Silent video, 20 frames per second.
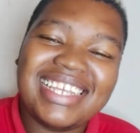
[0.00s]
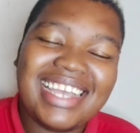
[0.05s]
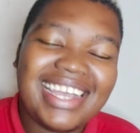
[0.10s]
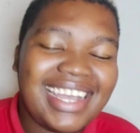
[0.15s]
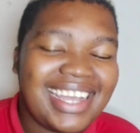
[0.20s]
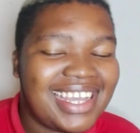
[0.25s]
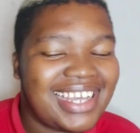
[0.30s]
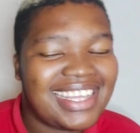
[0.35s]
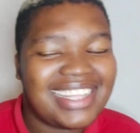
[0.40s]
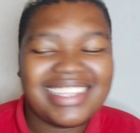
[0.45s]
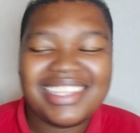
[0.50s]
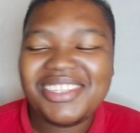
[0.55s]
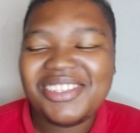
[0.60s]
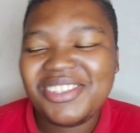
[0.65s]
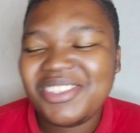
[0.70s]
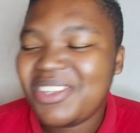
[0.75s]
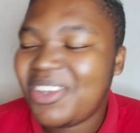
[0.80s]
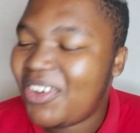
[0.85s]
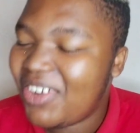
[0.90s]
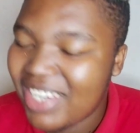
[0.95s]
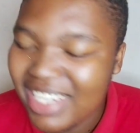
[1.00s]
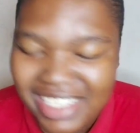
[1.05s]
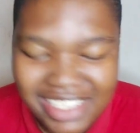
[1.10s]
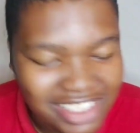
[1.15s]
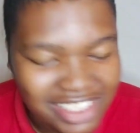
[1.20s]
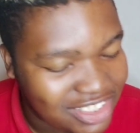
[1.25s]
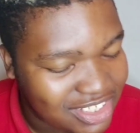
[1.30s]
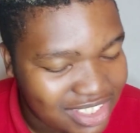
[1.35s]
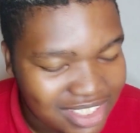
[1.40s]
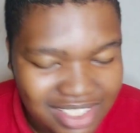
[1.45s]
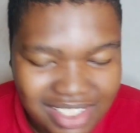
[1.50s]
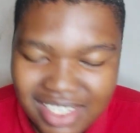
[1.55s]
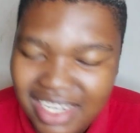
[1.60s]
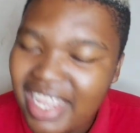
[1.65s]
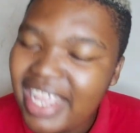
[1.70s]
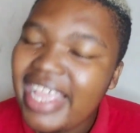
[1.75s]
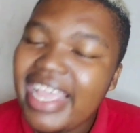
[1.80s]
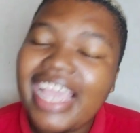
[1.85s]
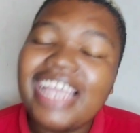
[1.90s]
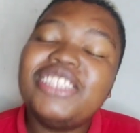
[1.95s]
Ah, this song is just,
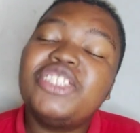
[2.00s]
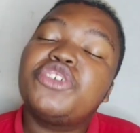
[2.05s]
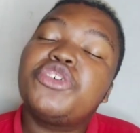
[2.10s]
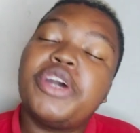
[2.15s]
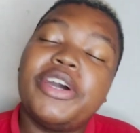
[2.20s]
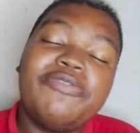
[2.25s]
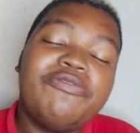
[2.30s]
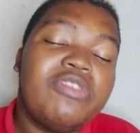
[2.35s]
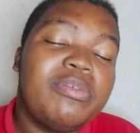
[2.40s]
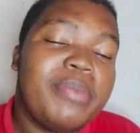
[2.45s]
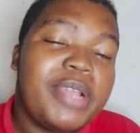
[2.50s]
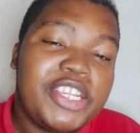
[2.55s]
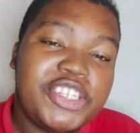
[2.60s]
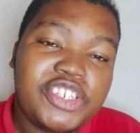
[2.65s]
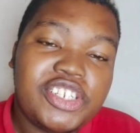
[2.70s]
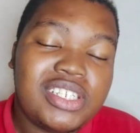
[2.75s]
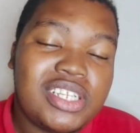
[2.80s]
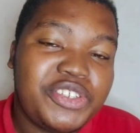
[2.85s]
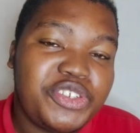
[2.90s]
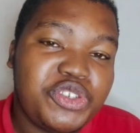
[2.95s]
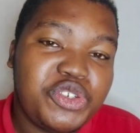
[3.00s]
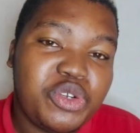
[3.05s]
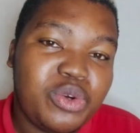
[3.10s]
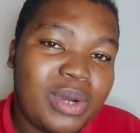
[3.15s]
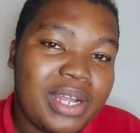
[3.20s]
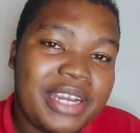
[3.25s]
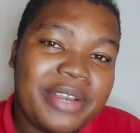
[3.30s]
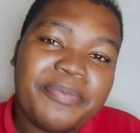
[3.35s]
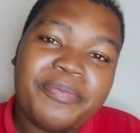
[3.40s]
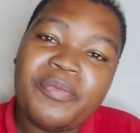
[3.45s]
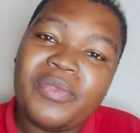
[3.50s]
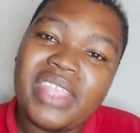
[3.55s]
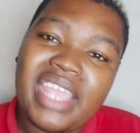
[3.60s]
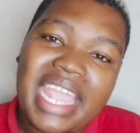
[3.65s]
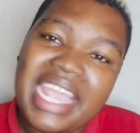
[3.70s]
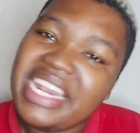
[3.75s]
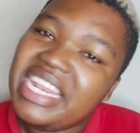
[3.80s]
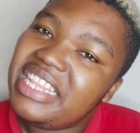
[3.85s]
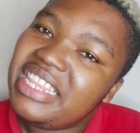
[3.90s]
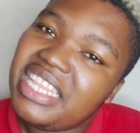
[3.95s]
it's a confirmation that, you know what,
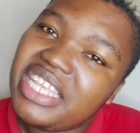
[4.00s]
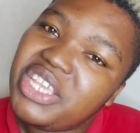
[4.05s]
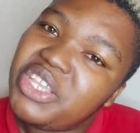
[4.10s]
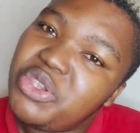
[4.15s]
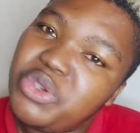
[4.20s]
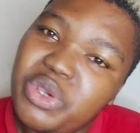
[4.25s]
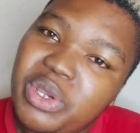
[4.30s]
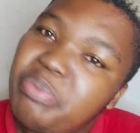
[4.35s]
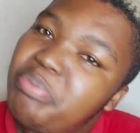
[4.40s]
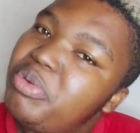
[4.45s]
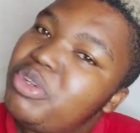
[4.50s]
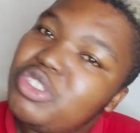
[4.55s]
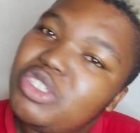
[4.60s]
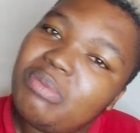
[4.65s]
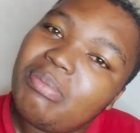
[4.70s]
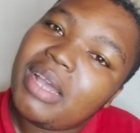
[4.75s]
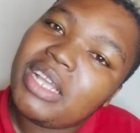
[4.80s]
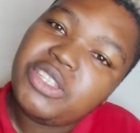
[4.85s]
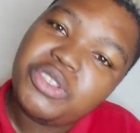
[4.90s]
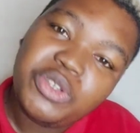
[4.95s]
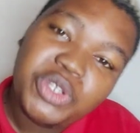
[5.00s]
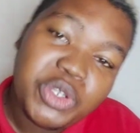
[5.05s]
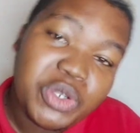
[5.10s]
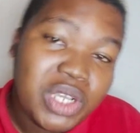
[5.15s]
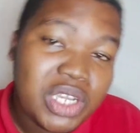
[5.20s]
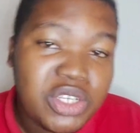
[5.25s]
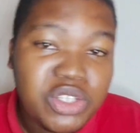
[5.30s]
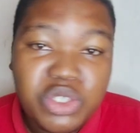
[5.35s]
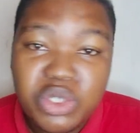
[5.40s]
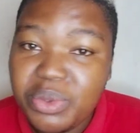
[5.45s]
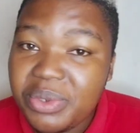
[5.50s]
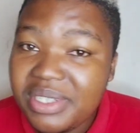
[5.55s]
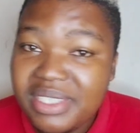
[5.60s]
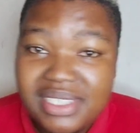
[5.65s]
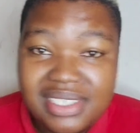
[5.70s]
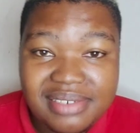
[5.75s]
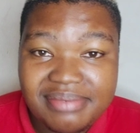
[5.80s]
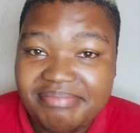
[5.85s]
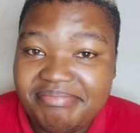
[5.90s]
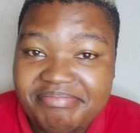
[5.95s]
anything you put your mind to, you can do
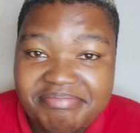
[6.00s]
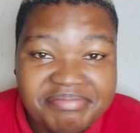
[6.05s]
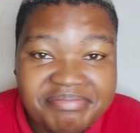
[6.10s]
it.